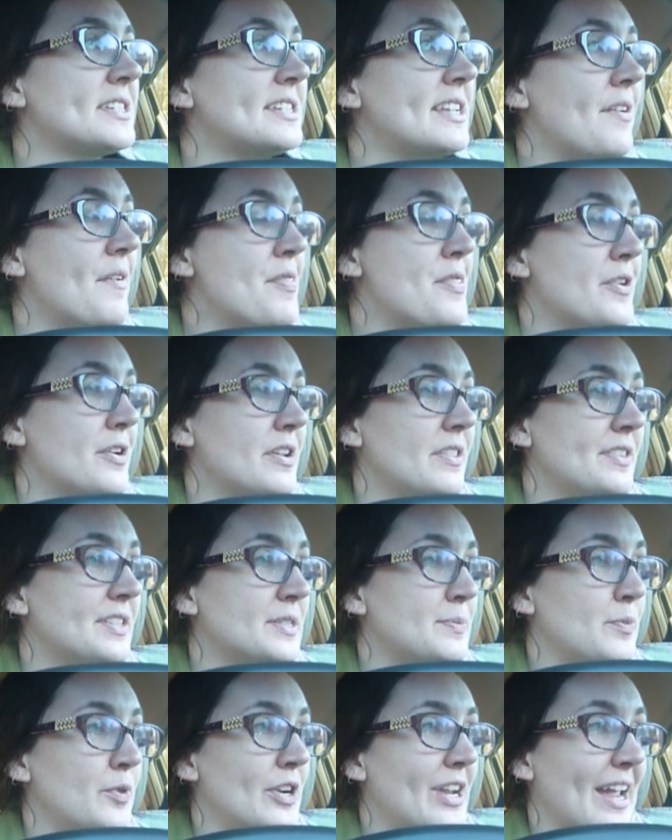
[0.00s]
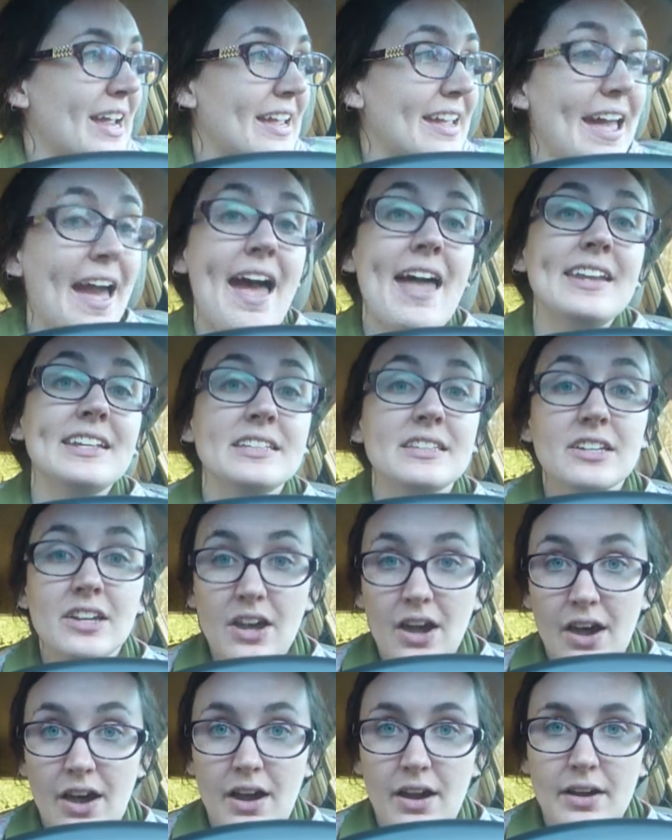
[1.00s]
at 7:30 this morning. Got in the
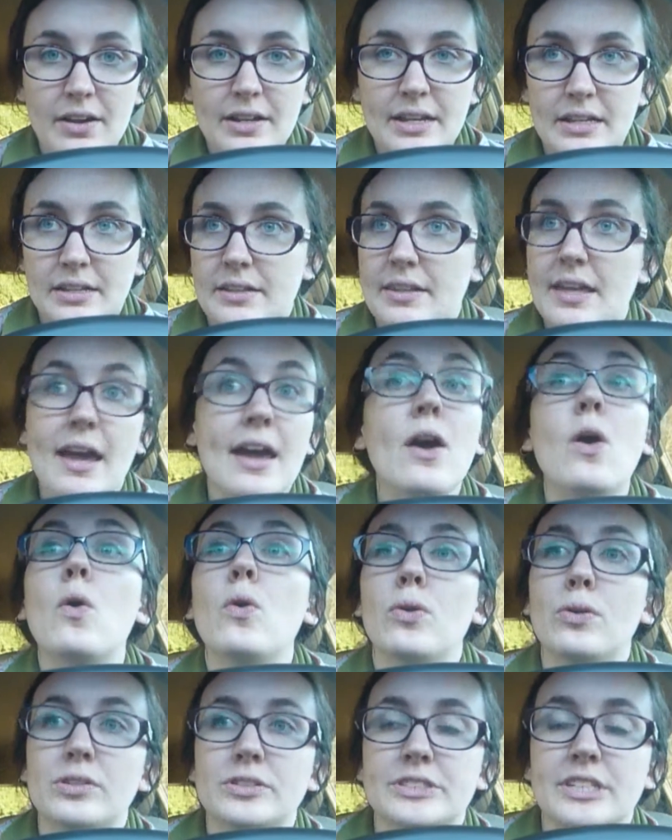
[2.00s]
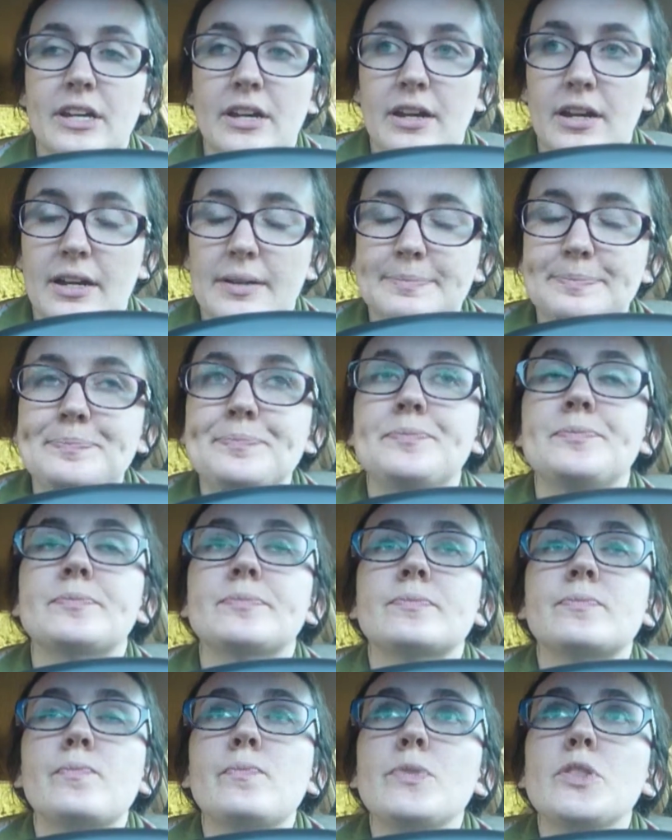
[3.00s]
car in the old um,
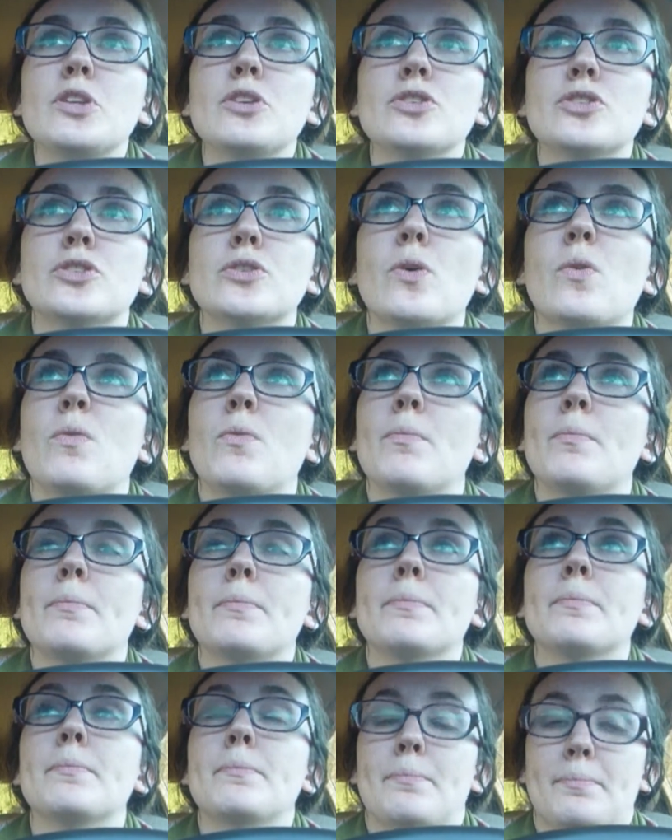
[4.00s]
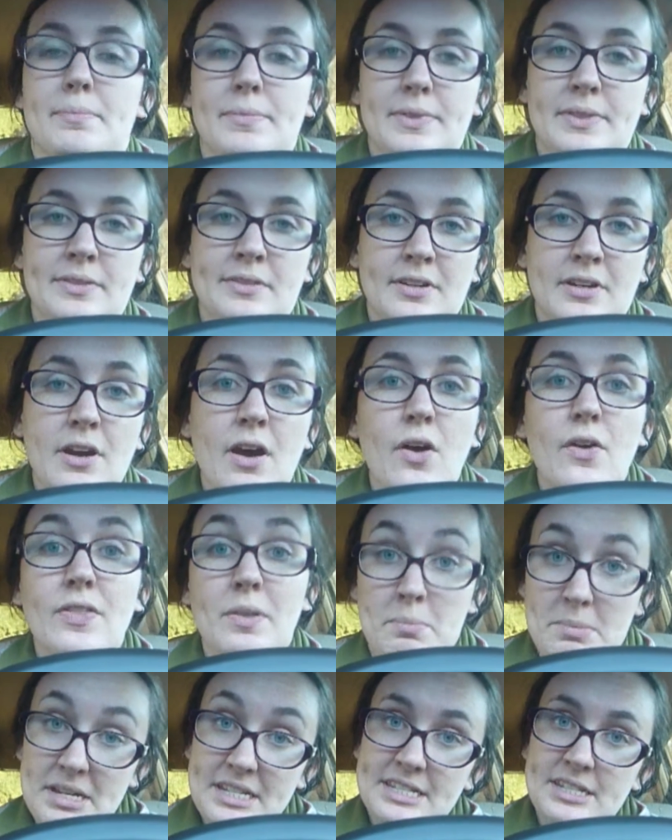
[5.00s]
so the car
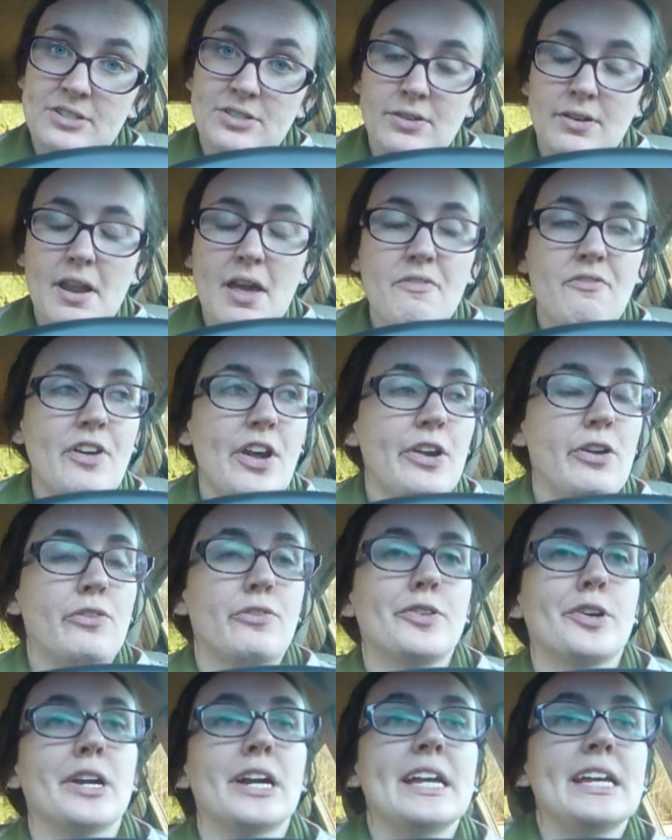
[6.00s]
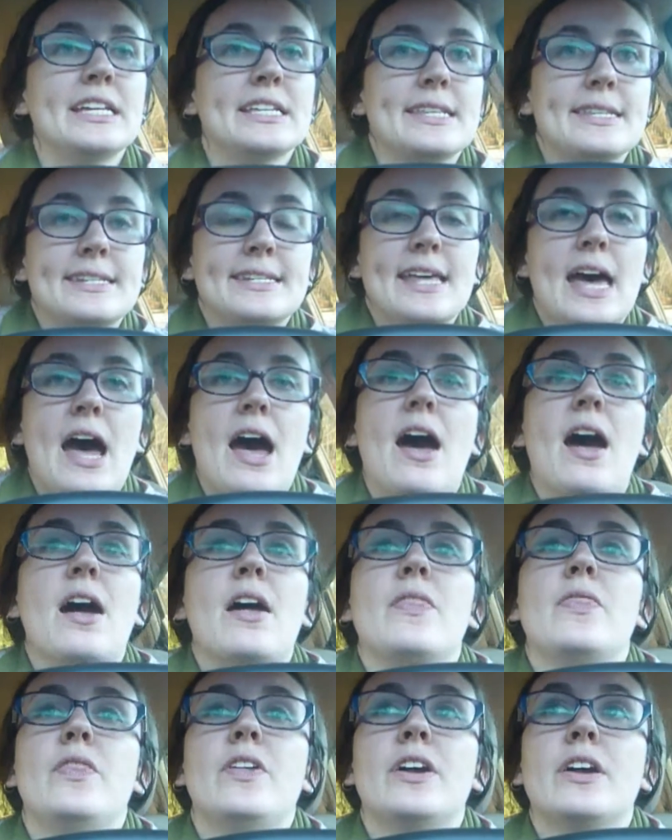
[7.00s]
that my sister and I fight over is uh,
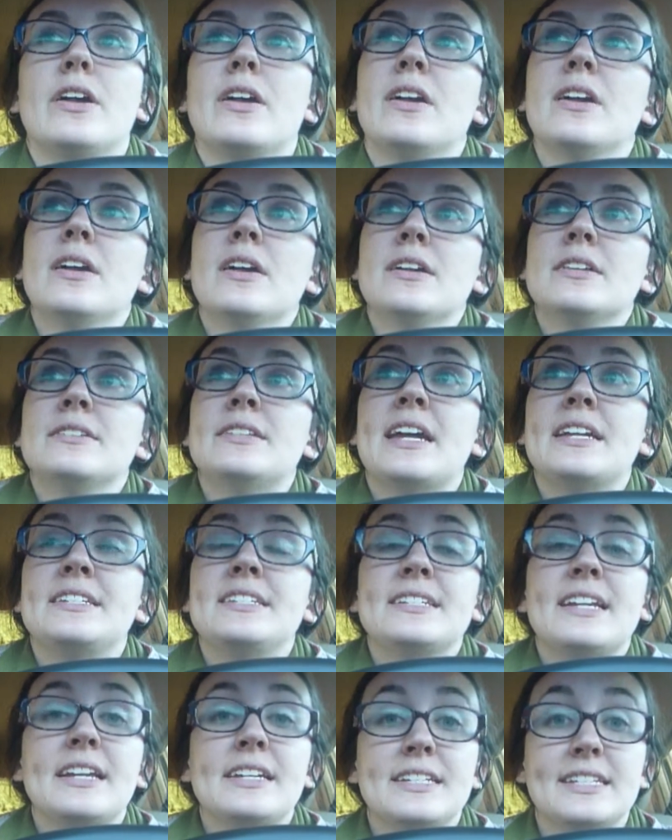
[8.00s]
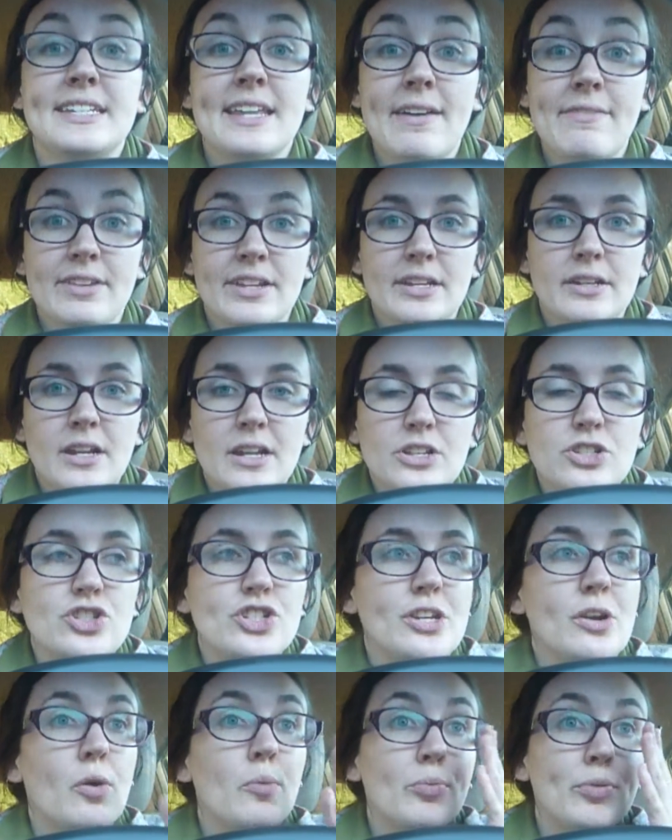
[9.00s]
the 1997
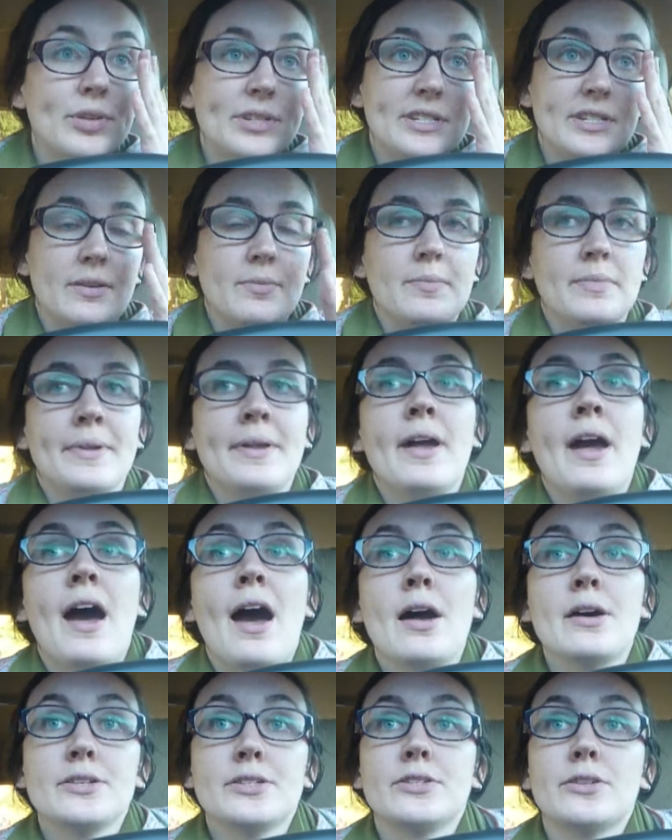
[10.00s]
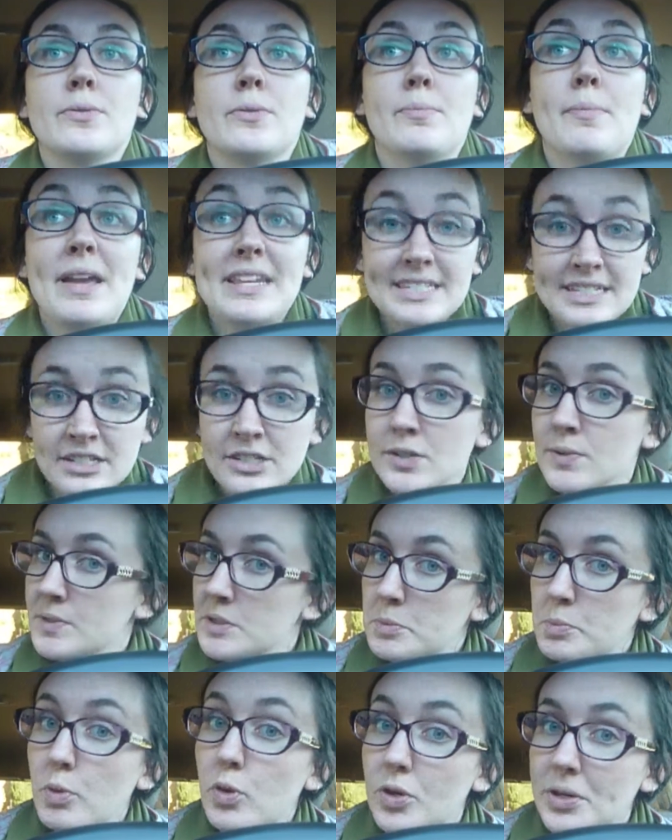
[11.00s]
Geo Prizm. Uh, so my sister
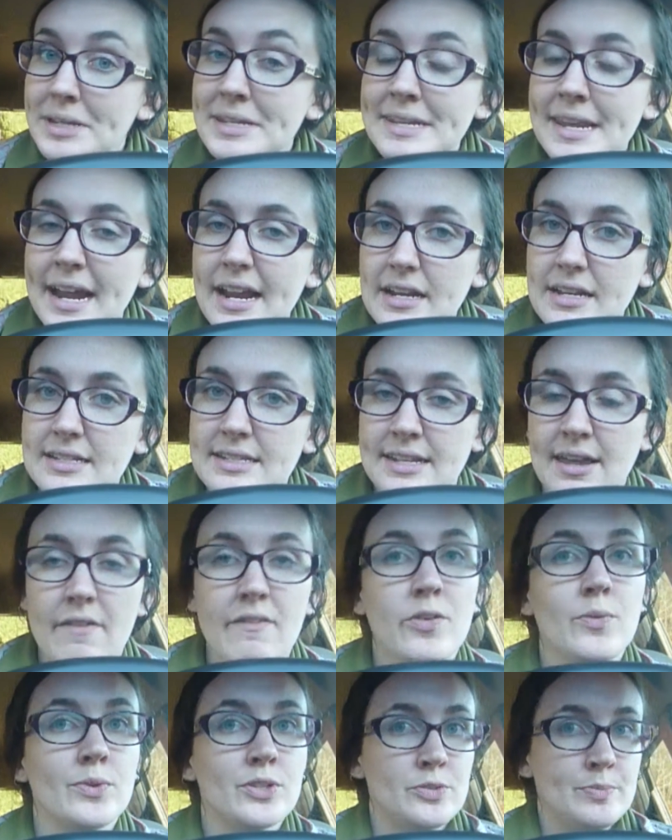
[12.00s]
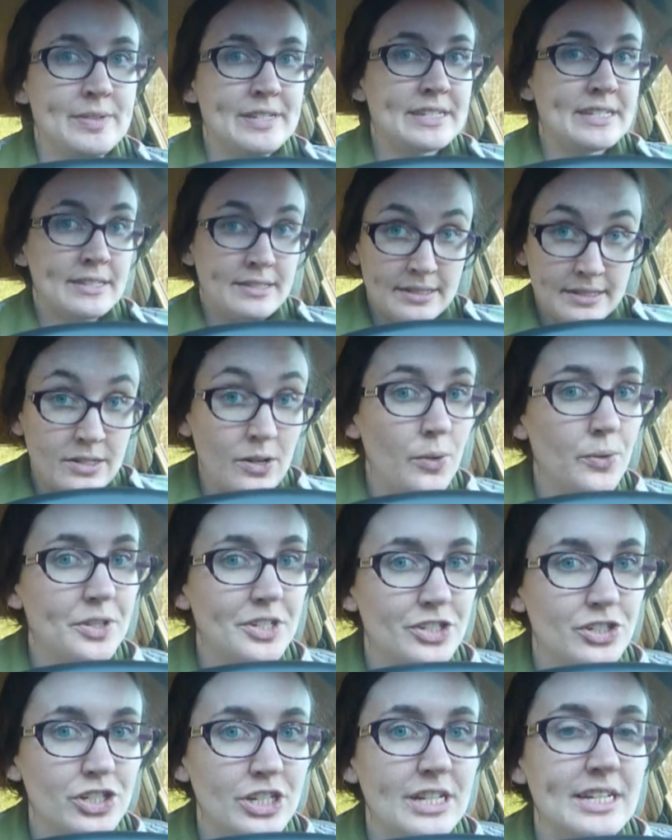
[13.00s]
was born in 97, which means it's as old
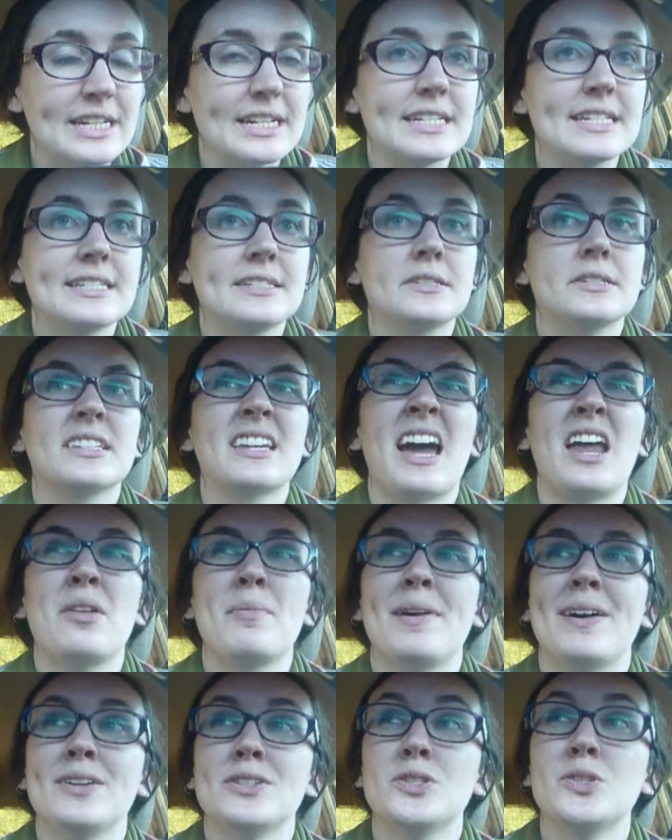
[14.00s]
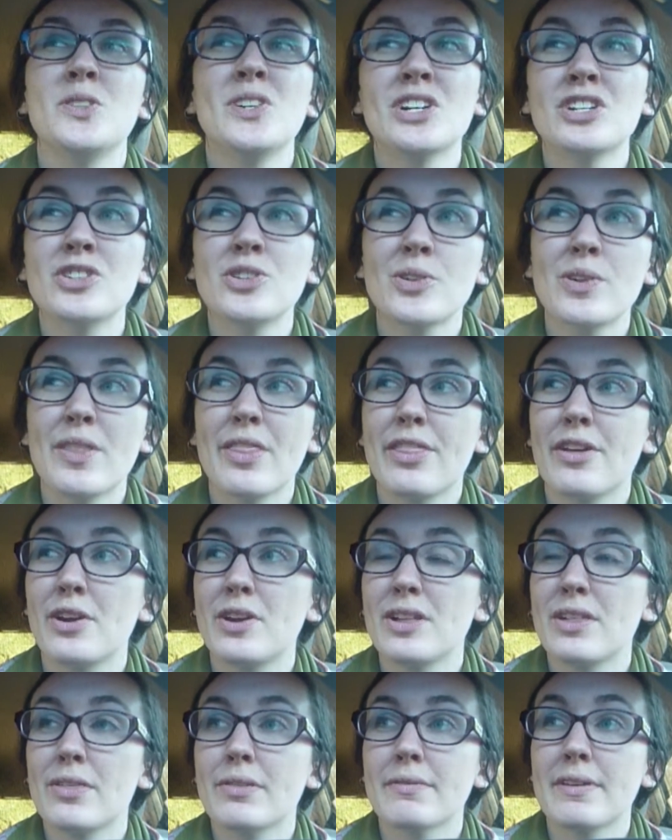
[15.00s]
as she is. It's got about
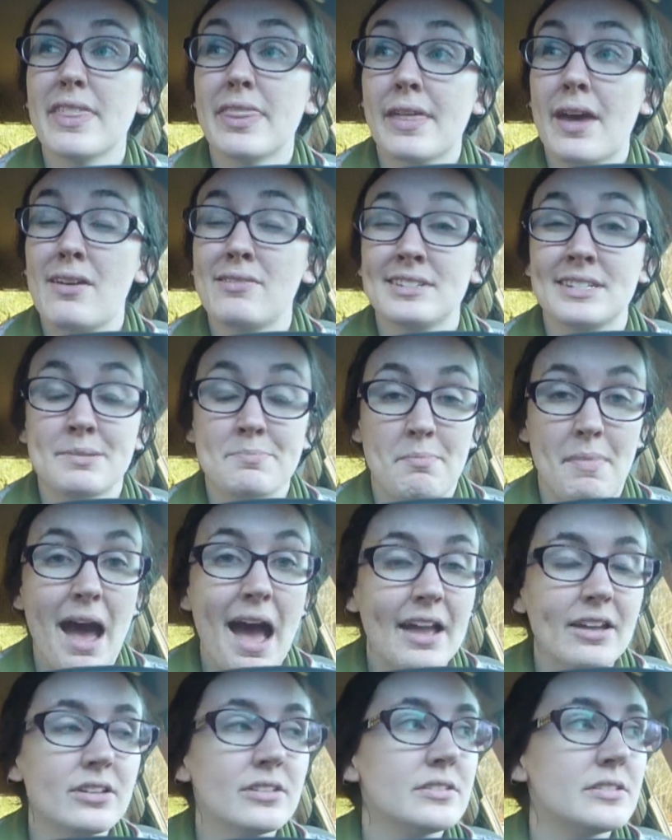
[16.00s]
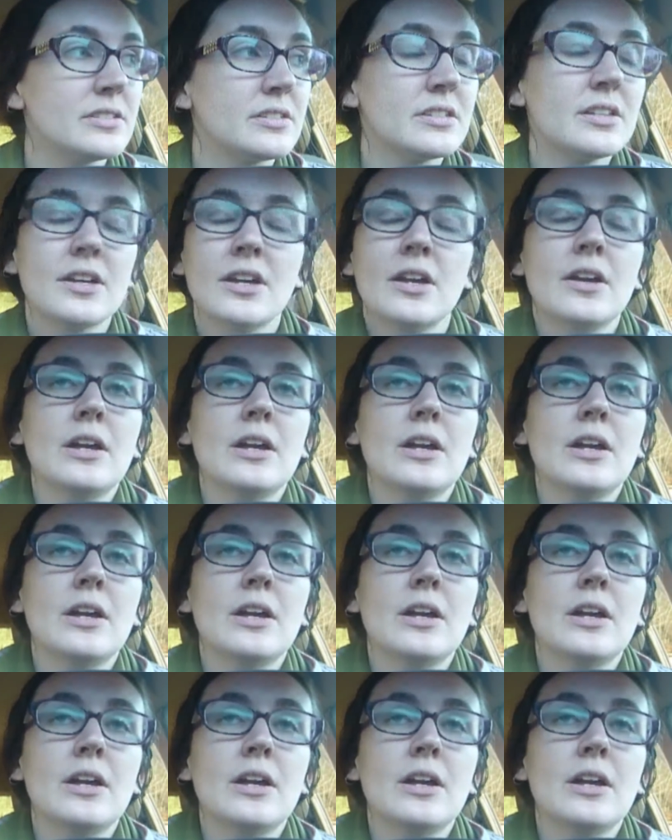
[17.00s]
233,000 miles.